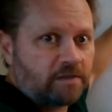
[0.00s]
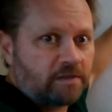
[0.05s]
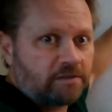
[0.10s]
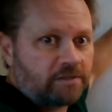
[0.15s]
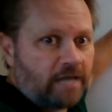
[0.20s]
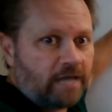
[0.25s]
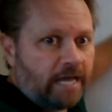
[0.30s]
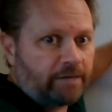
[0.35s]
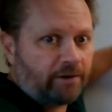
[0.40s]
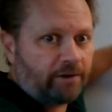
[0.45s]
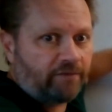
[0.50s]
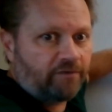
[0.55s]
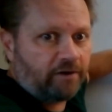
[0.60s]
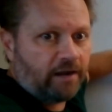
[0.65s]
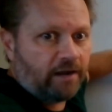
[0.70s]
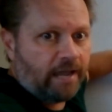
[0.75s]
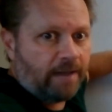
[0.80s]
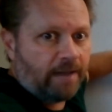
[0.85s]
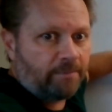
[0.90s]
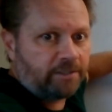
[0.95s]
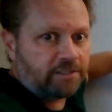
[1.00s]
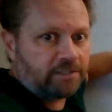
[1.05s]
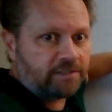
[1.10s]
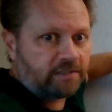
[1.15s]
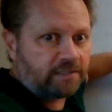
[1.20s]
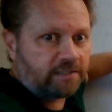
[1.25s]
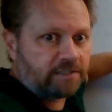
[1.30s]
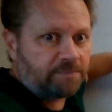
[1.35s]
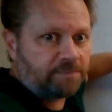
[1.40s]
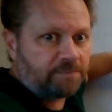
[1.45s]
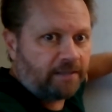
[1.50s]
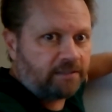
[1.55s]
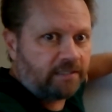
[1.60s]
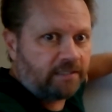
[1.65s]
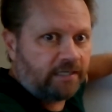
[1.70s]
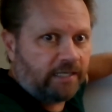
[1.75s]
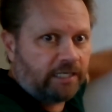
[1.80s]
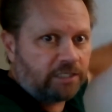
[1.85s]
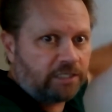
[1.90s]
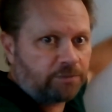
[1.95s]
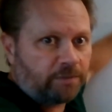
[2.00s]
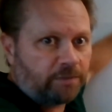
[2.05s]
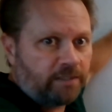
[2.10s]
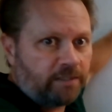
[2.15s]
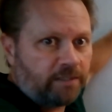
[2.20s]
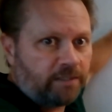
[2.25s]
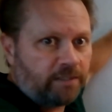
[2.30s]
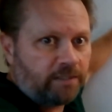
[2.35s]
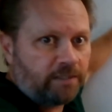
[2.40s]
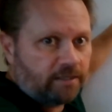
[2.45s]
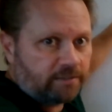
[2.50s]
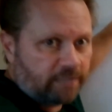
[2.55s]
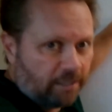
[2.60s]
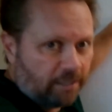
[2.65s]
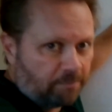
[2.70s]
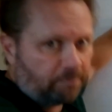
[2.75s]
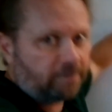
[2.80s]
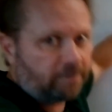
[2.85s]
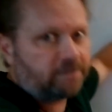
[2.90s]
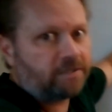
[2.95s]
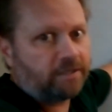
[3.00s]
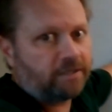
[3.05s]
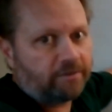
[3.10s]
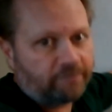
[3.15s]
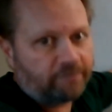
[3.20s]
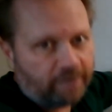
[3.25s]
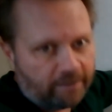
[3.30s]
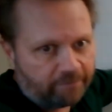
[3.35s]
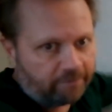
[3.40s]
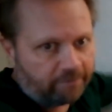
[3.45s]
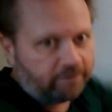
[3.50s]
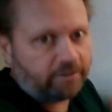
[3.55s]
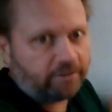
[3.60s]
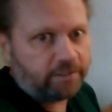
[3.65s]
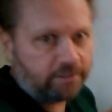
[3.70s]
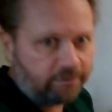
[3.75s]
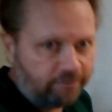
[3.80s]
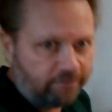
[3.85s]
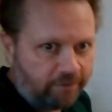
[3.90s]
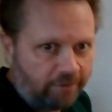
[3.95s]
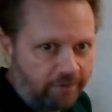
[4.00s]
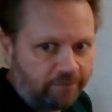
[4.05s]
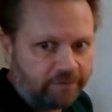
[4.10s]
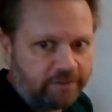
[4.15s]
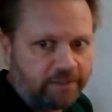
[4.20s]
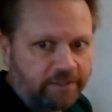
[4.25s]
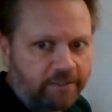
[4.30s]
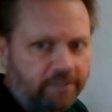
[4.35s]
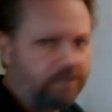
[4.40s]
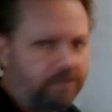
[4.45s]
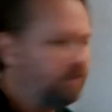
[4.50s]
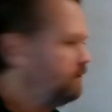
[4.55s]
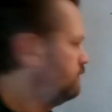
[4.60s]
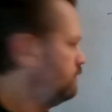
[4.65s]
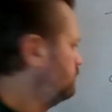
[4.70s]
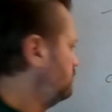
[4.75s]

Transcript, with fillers: So how do I figure out how much is expected in each one? 10% of 500 is 50.